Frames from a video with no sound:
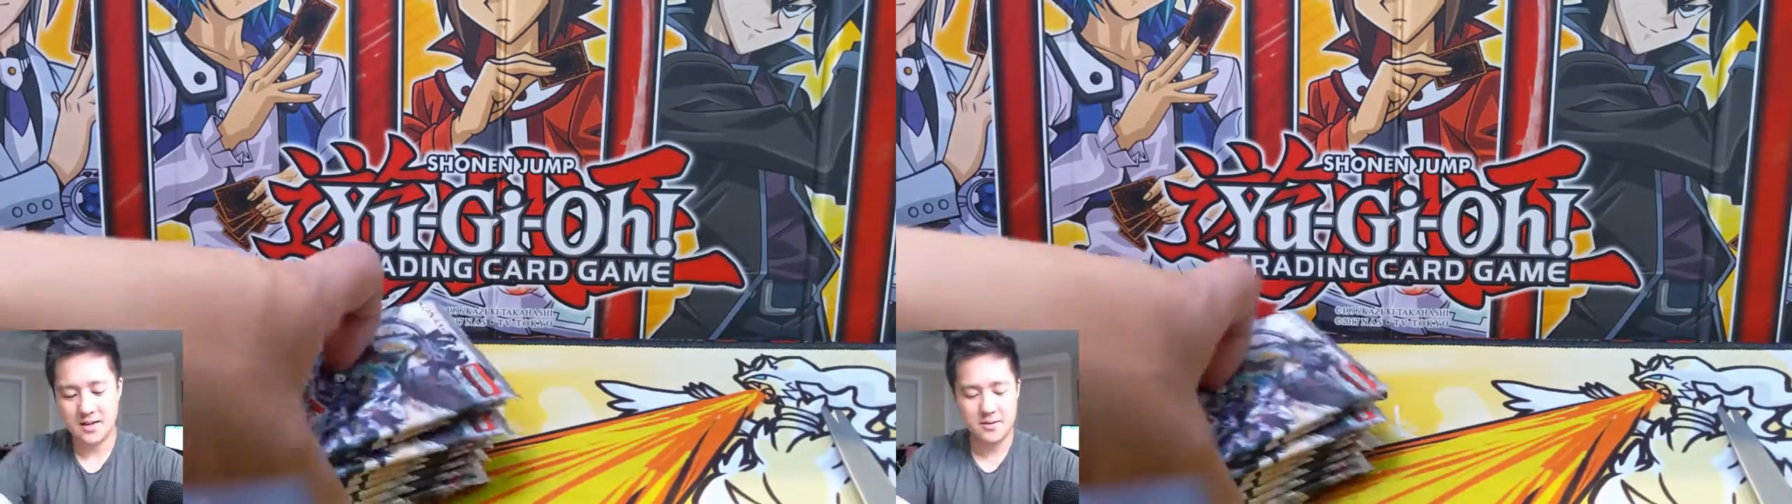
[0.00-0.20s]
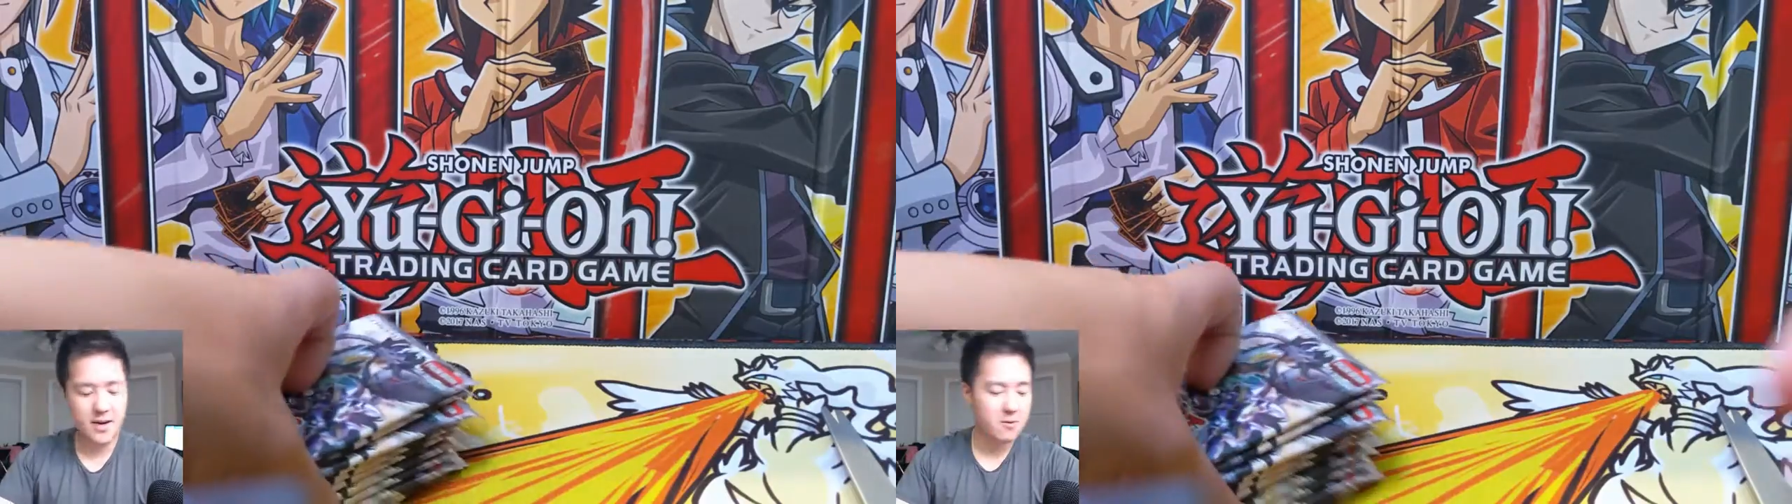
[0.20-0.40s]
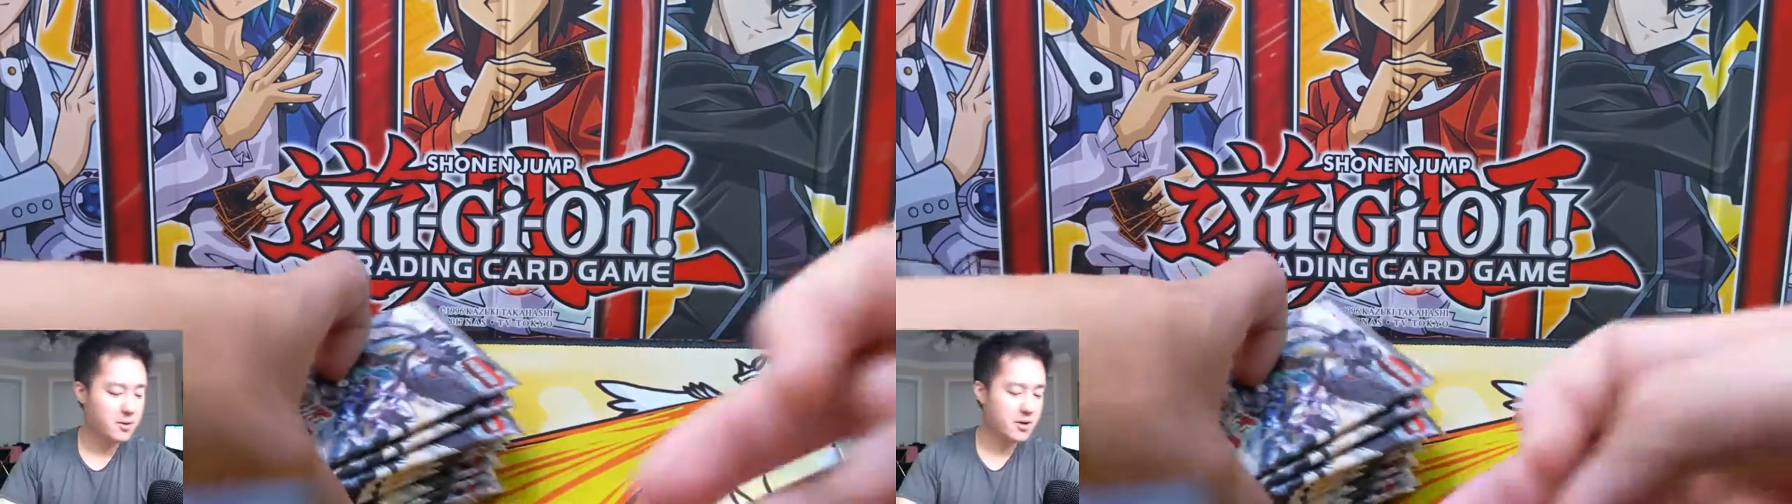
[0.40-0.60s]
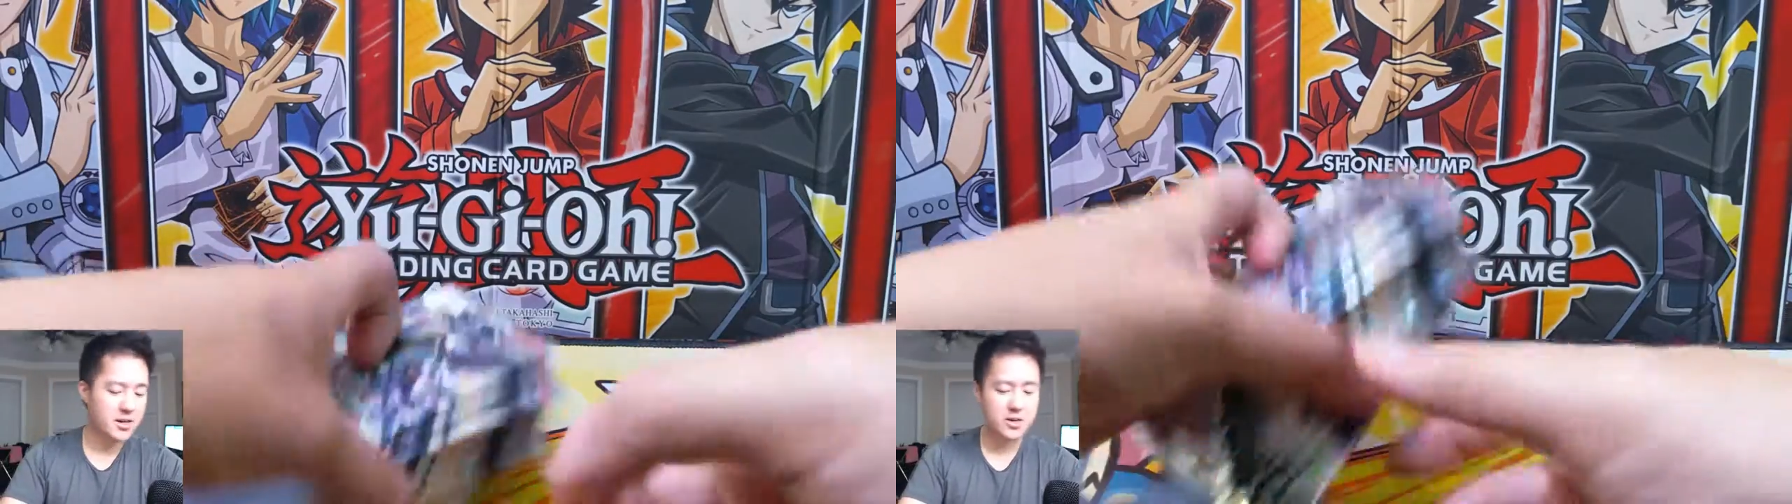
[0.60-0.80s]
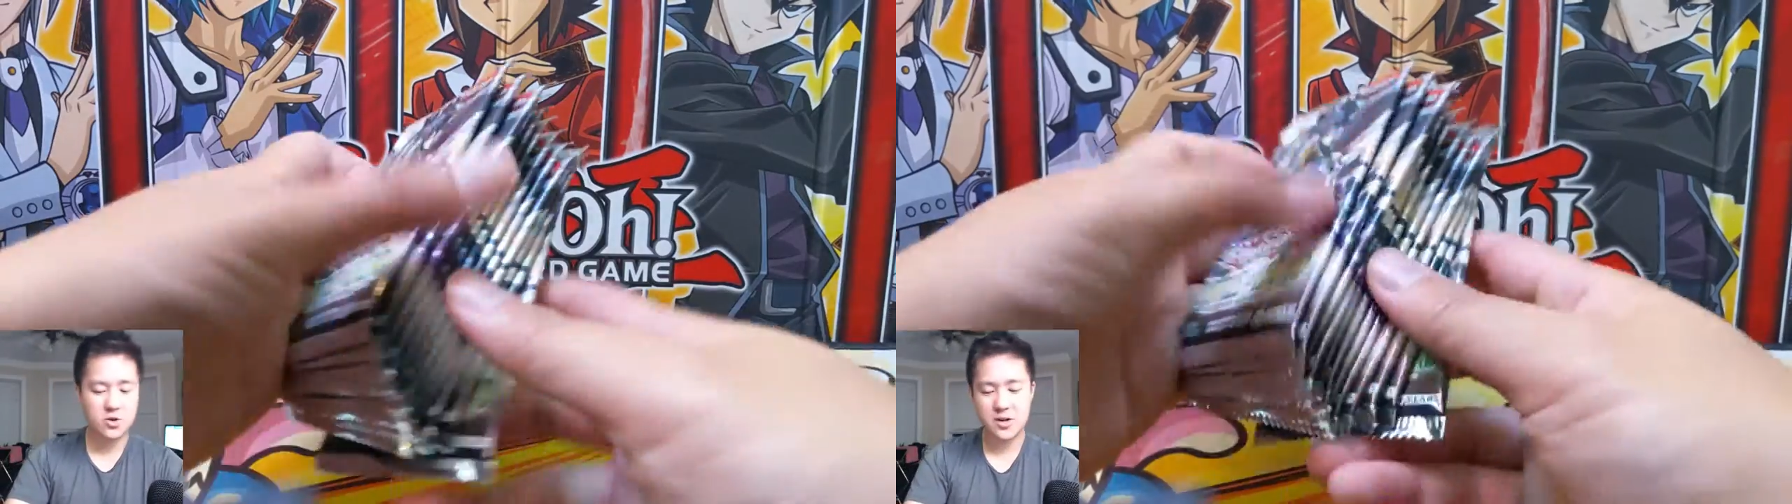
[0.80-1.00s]
Yeah, really
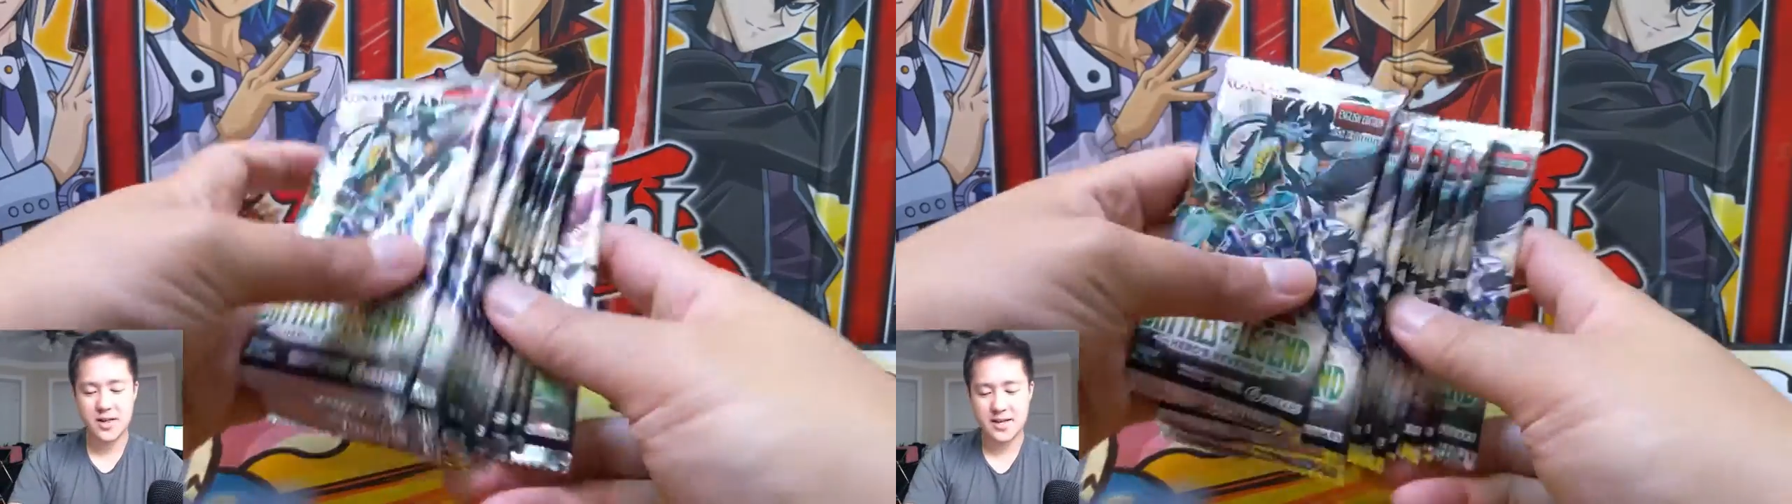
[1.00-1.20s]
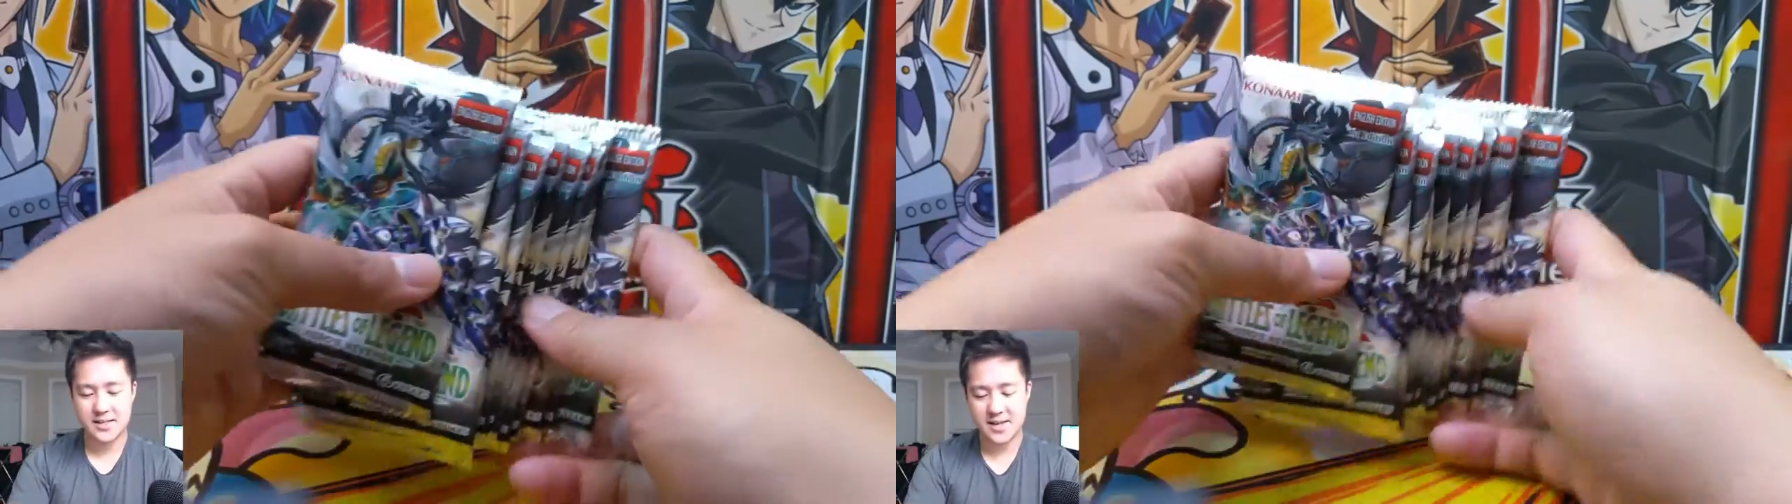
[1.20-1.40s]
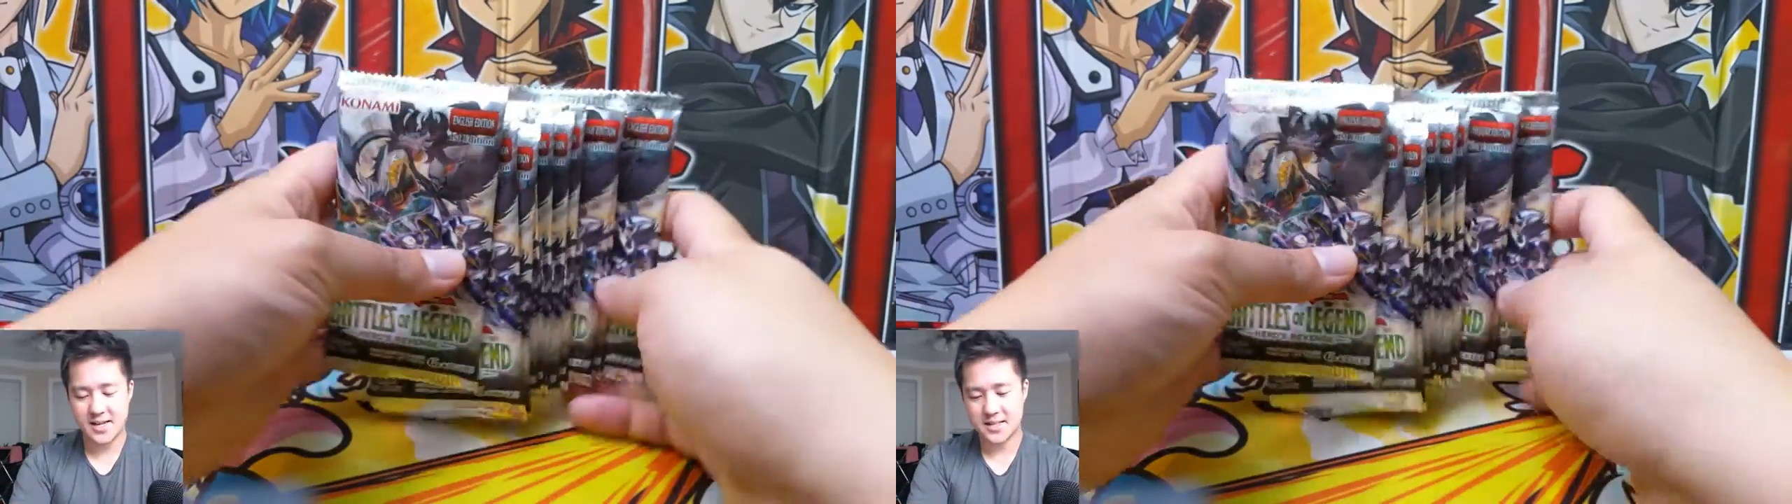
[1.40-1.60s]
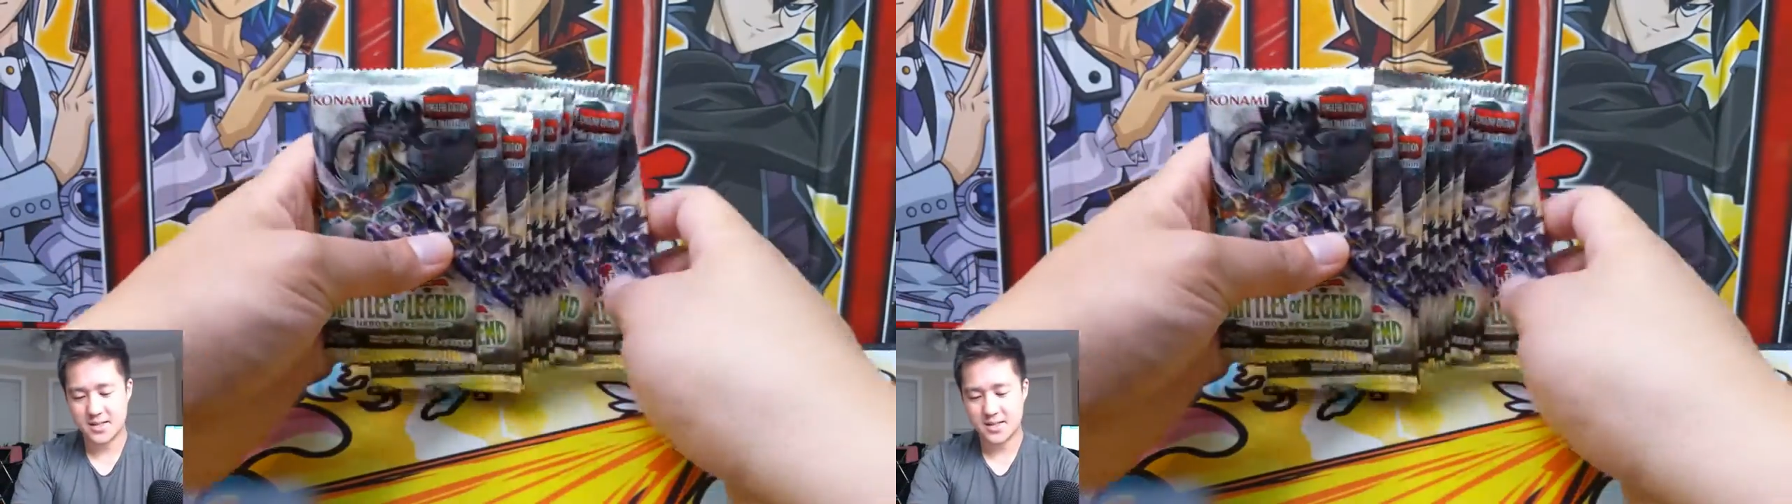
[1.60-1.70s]
didn't enjoy that set.